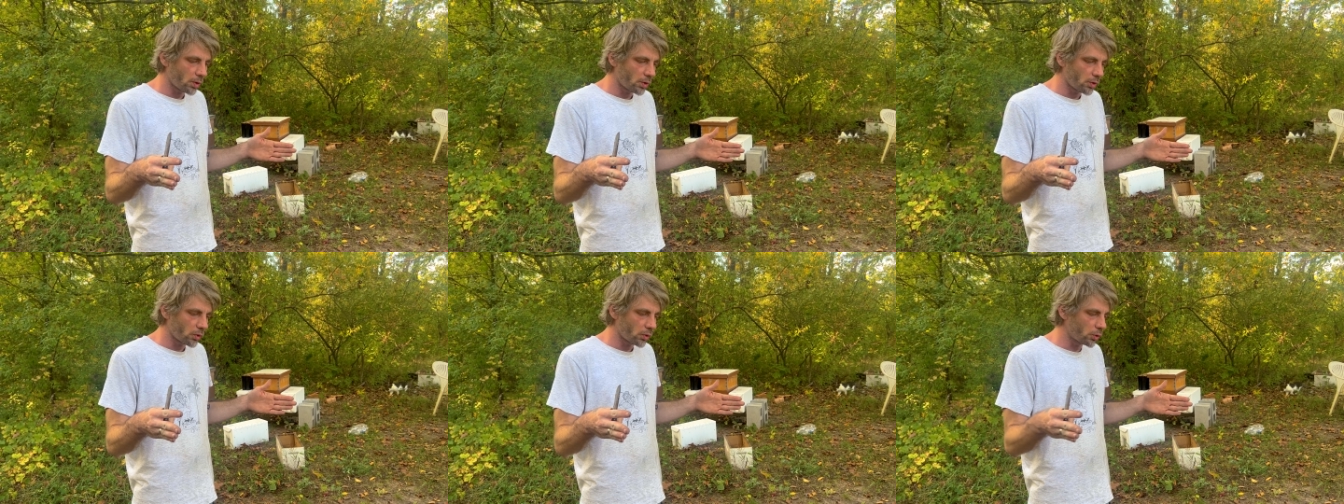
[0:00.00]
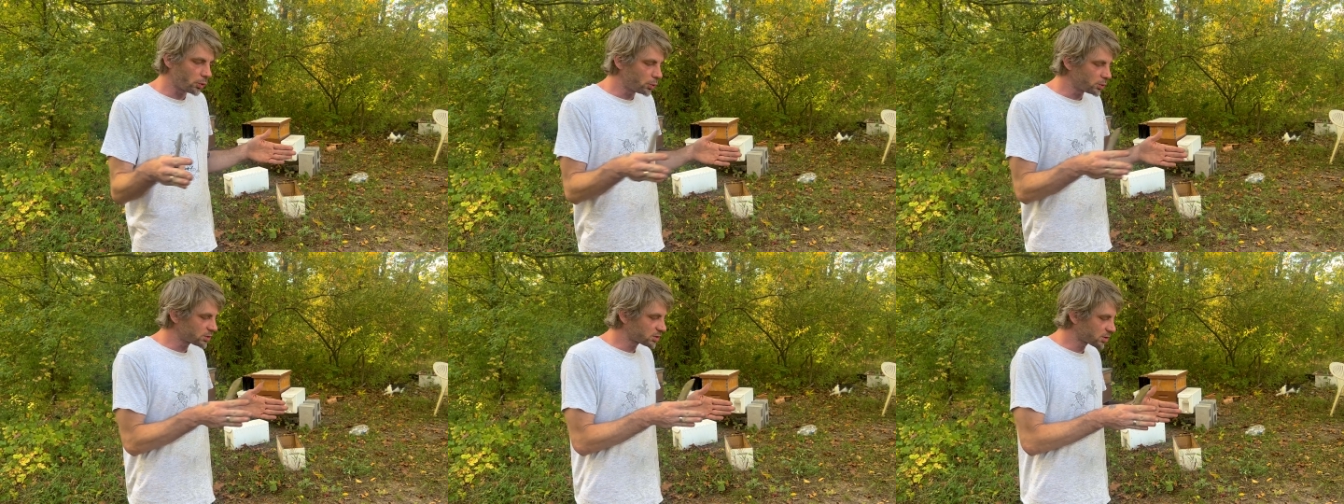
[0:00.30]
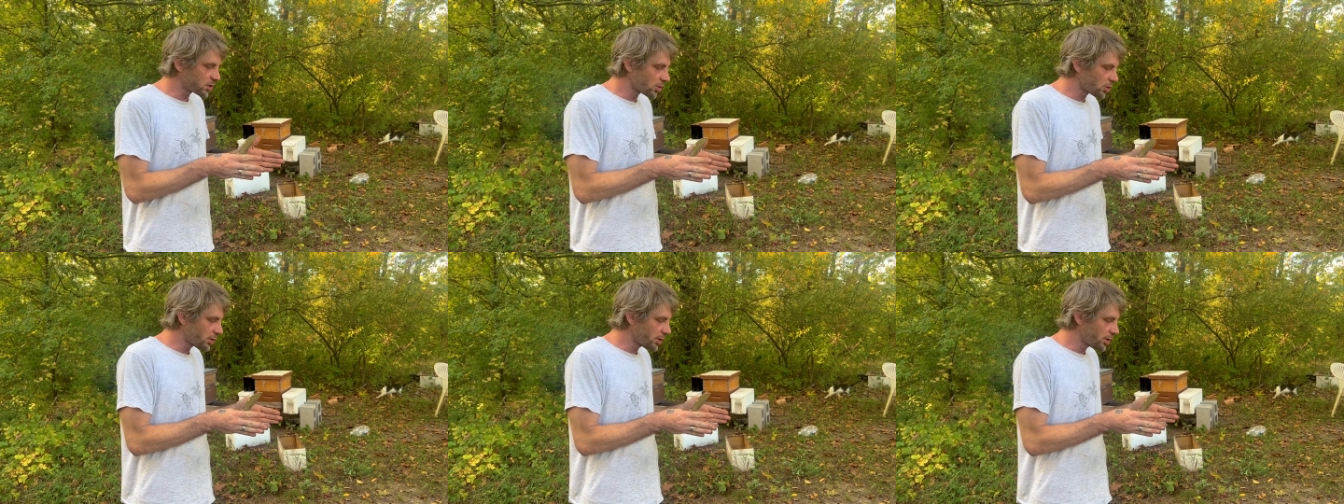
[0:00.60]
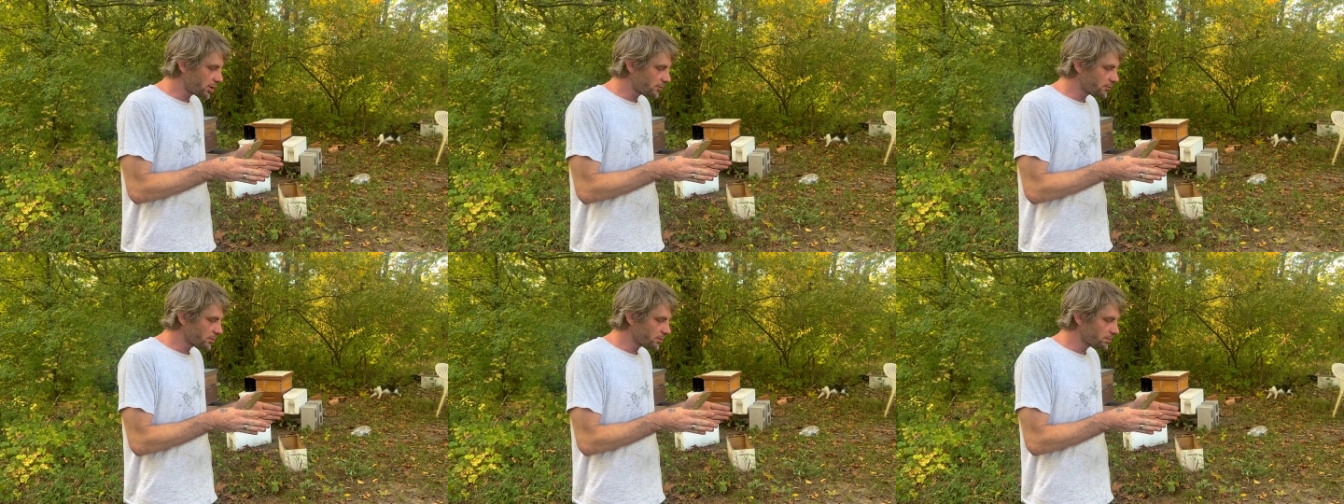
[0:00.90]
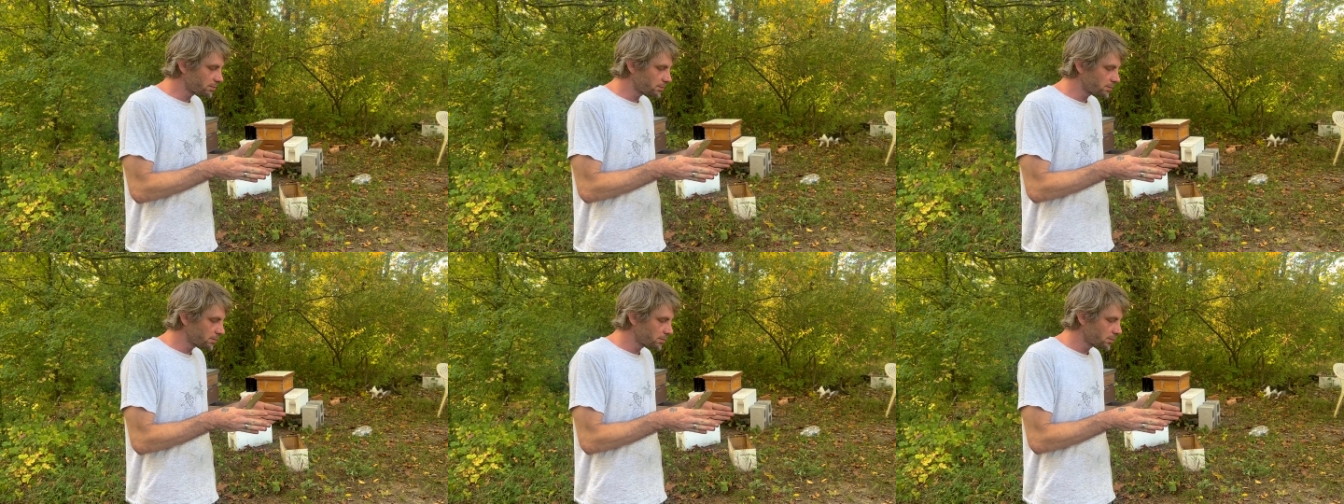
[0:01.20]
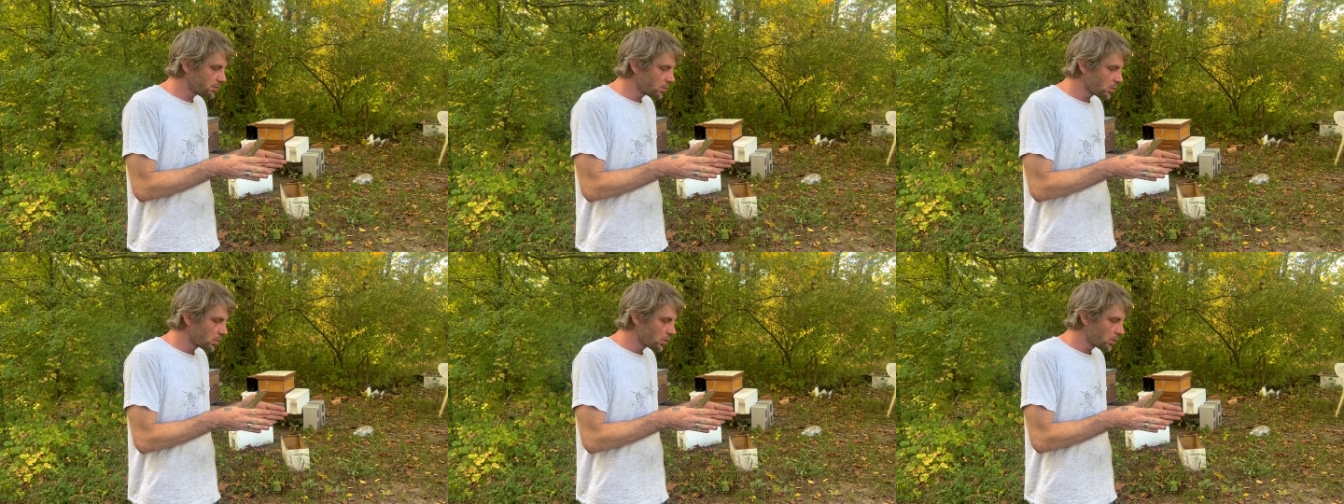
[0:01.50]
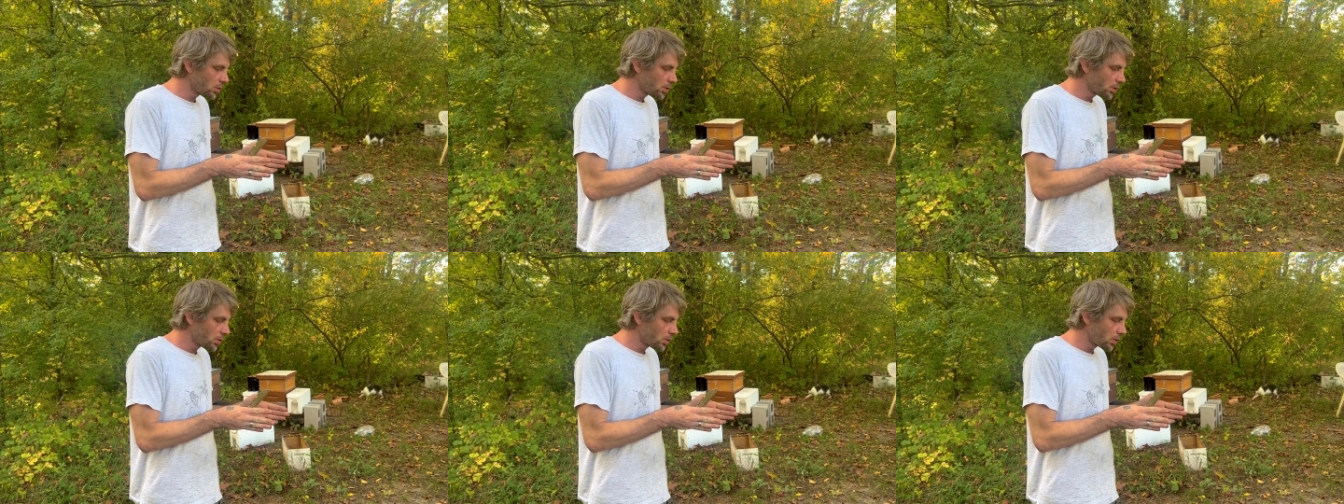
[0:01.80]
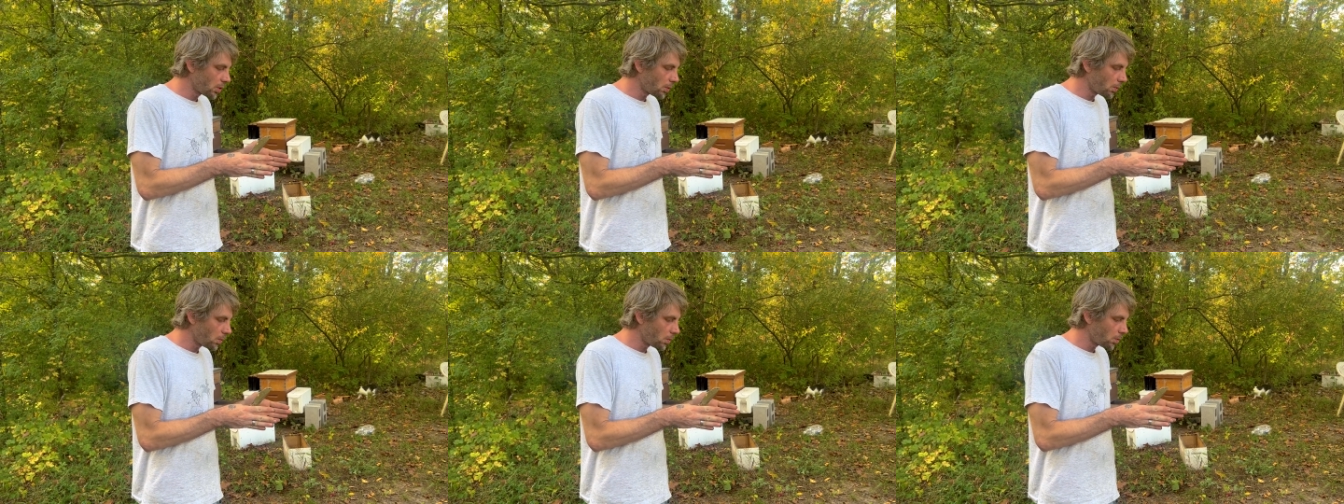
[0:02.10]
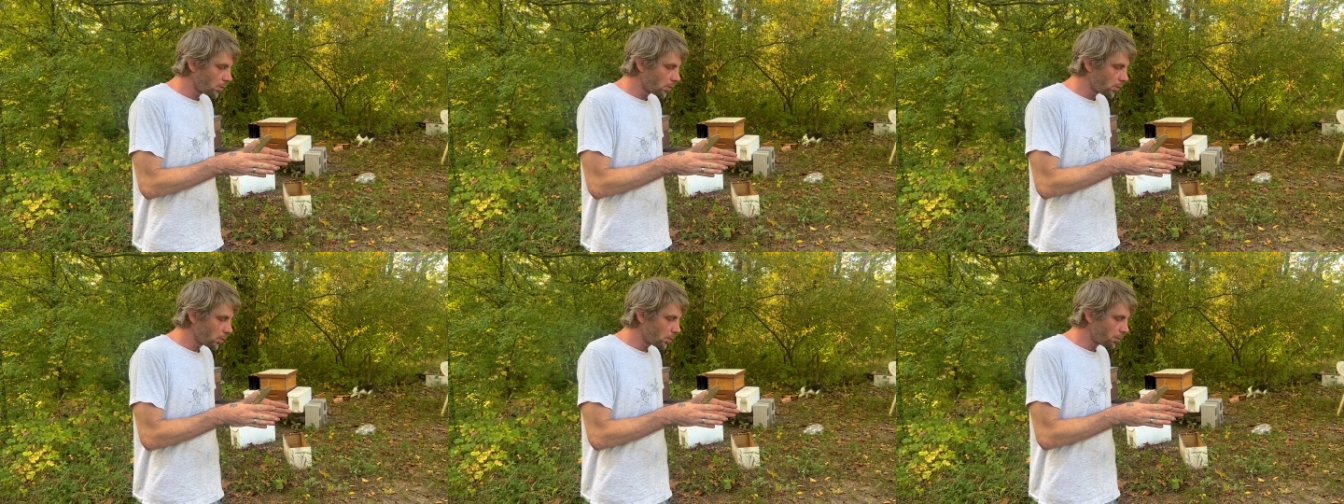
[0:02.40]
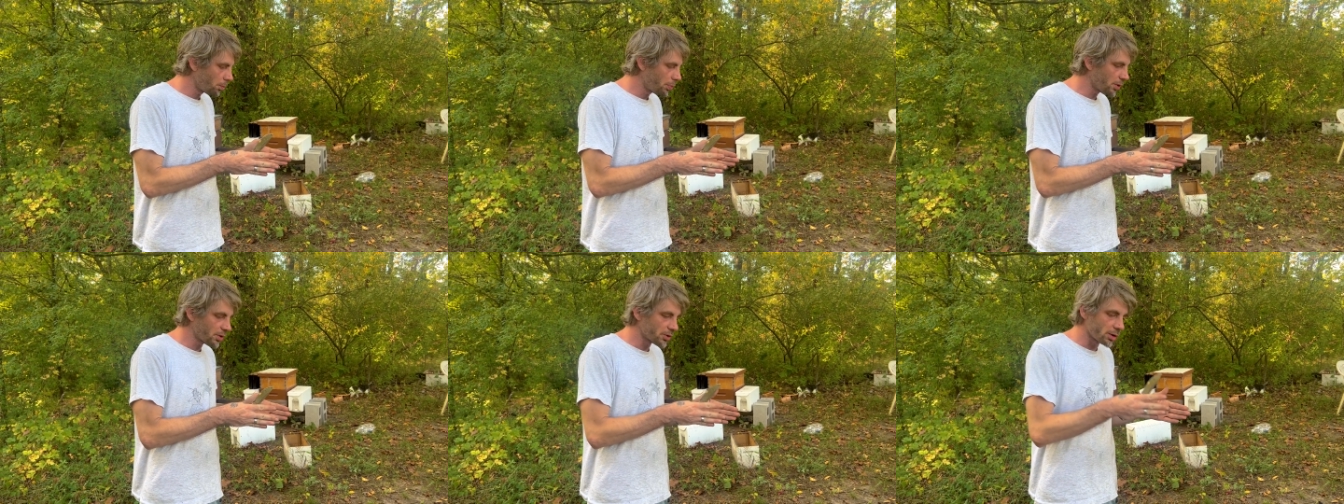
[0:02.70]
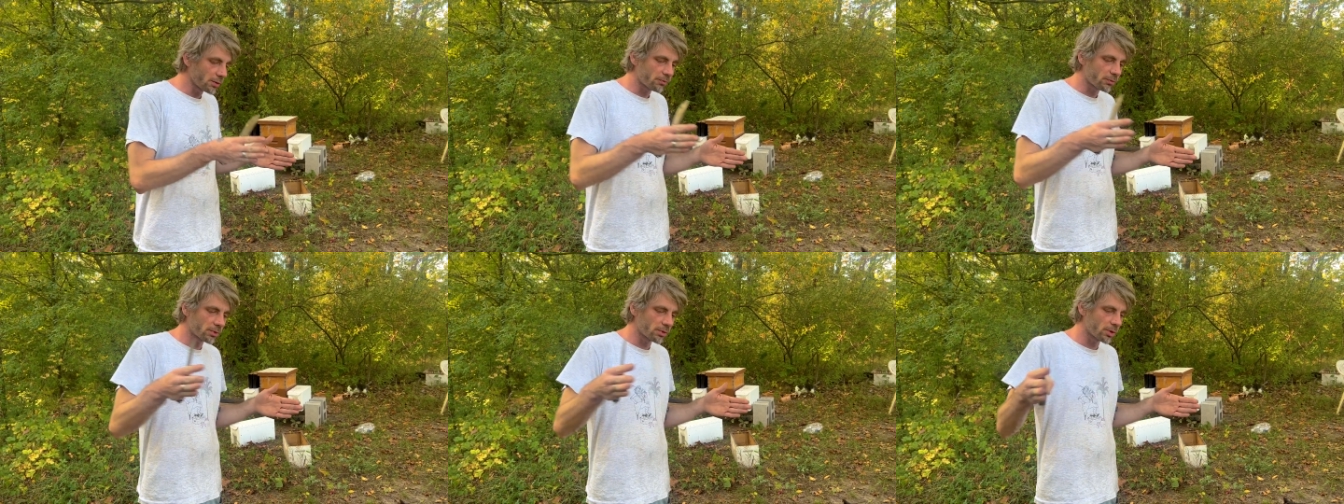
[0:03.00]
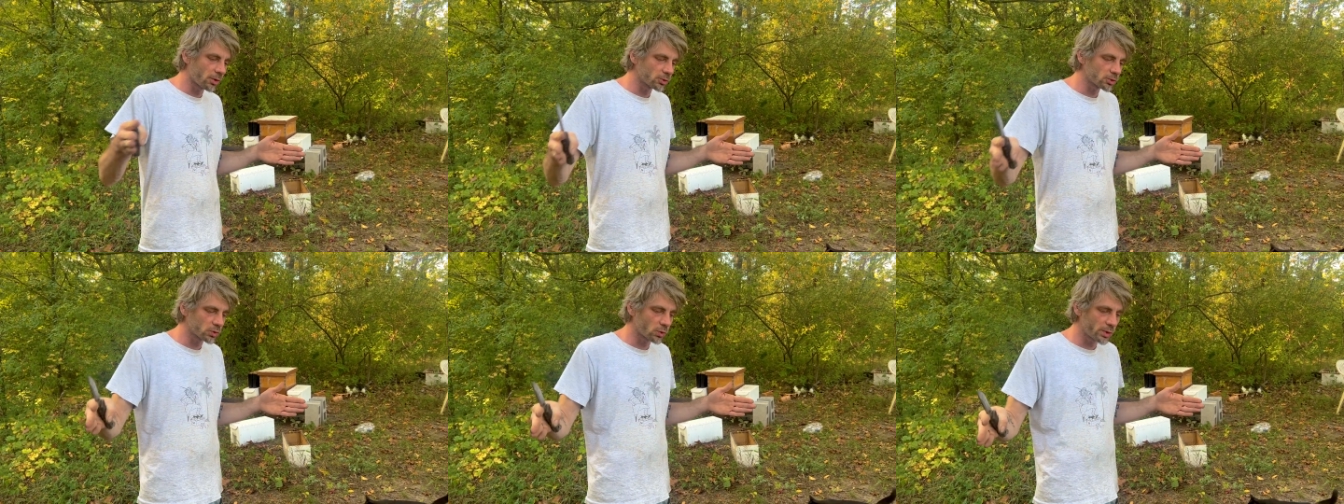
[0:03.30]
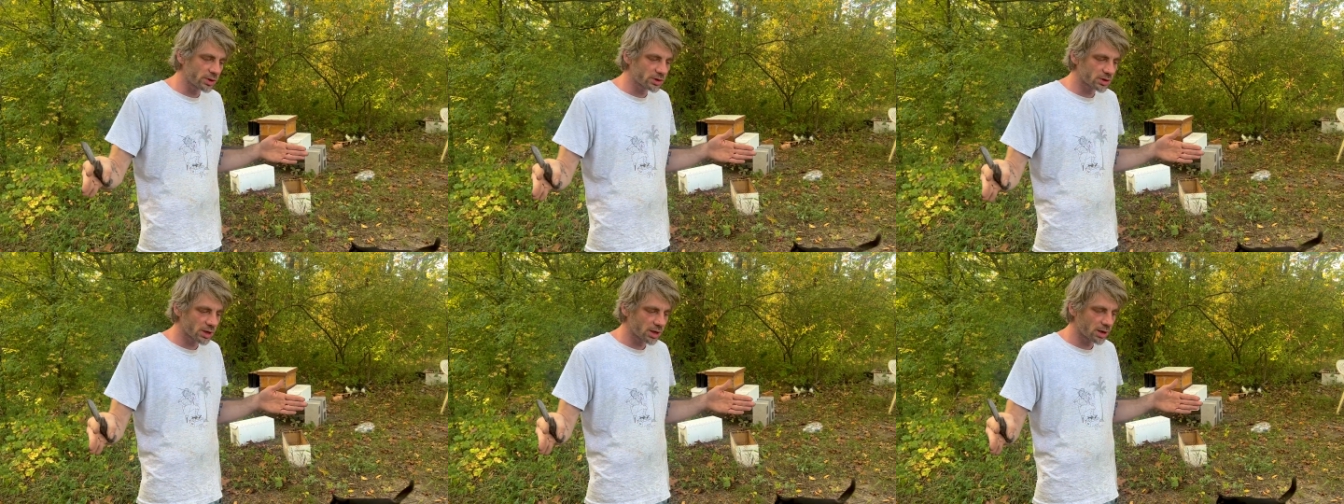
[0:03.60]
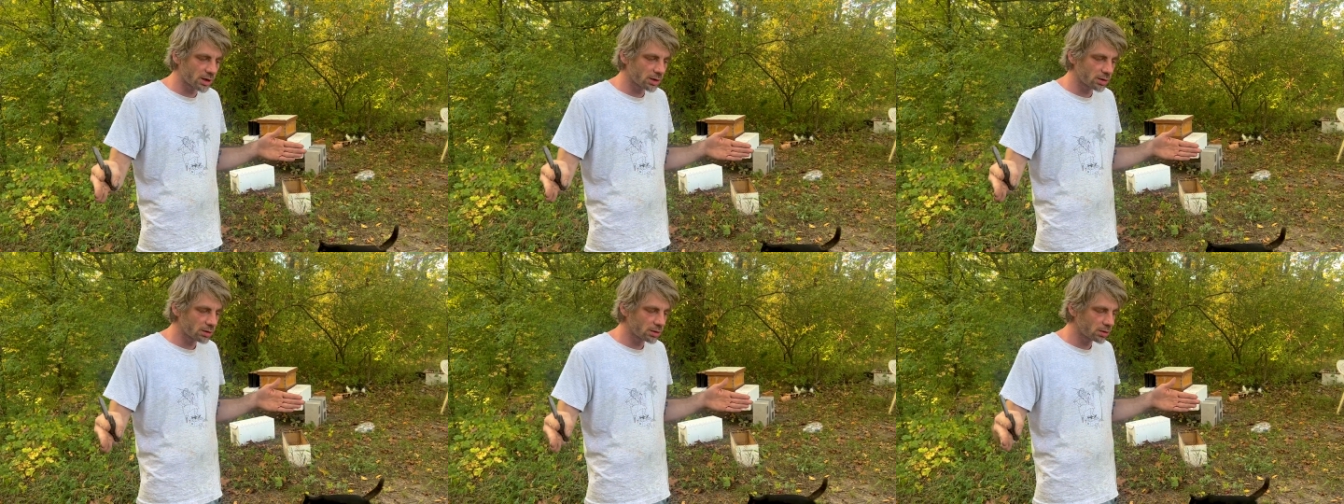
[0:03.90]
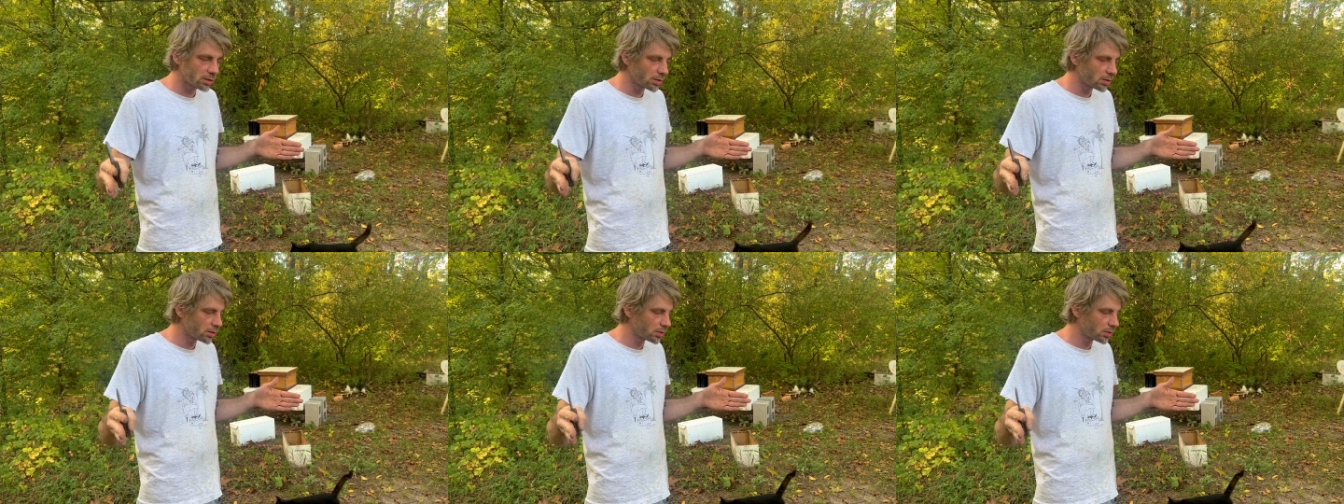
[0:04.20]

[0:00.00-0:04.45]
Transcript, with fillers: lose 30 of them, build up from those queens again,